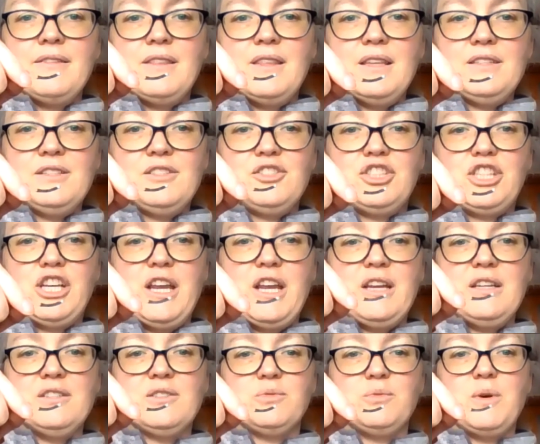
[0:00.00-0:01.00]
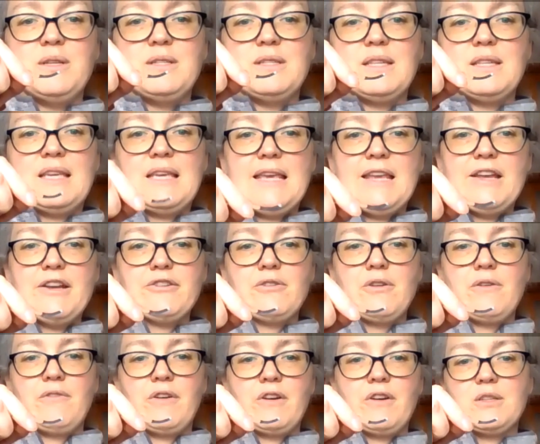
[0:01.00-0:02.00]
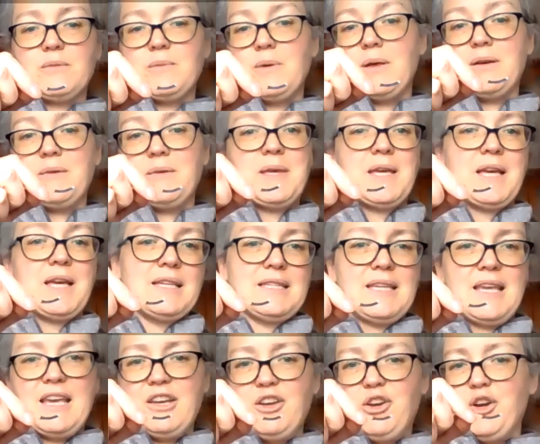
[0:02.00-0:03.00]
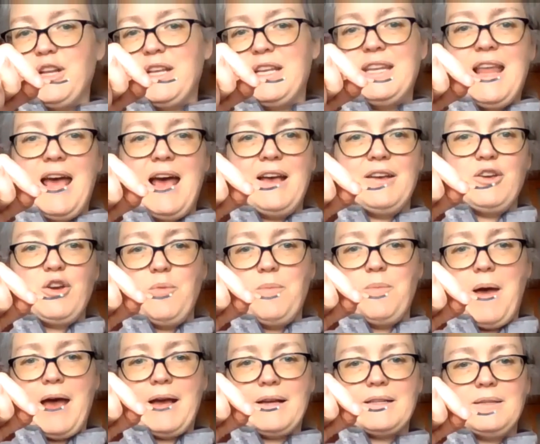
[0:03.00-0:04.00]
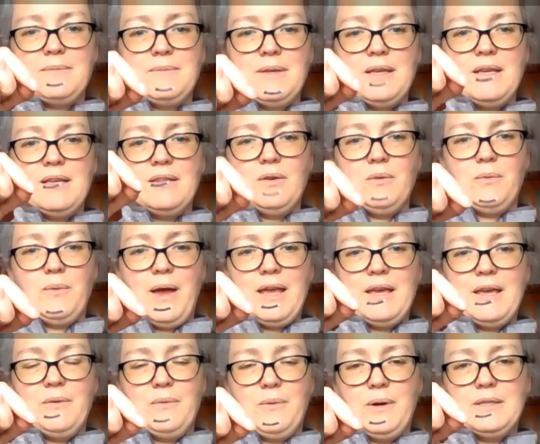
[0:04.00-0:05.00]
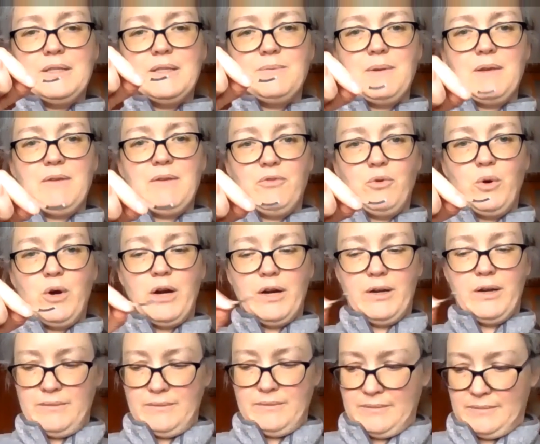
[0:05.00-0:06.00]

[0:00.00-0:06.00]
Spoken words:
This change was irreversible because it could not go back to being the way it was before.